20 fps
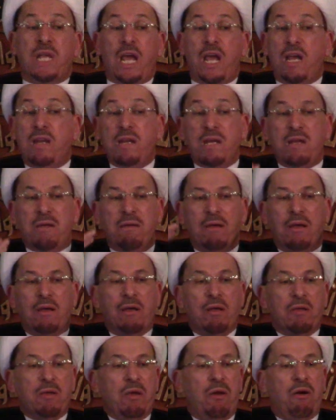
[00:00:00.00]

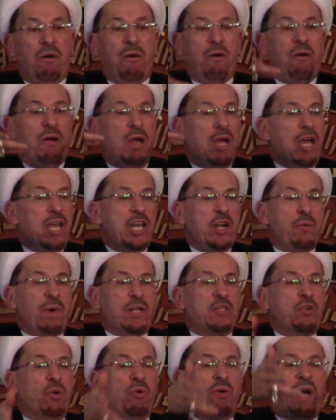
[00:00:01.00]
anyone
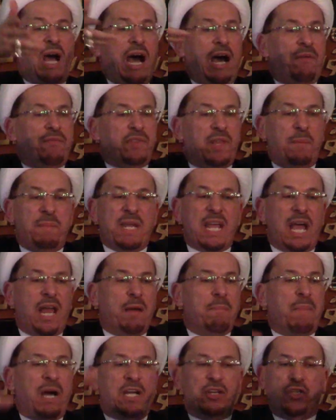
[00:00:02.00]
to look after me and
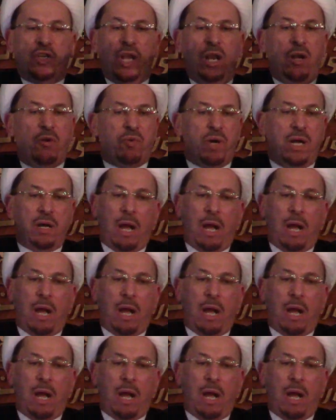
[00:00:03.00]
my children.